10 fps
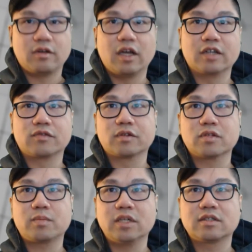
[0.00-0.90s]
on your
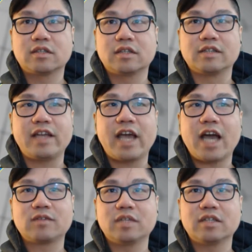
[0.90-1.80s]
first piece. It doesn't
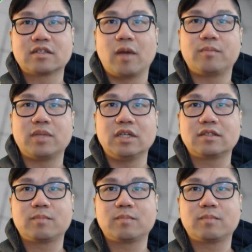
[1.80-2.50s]
have to be the smart piece,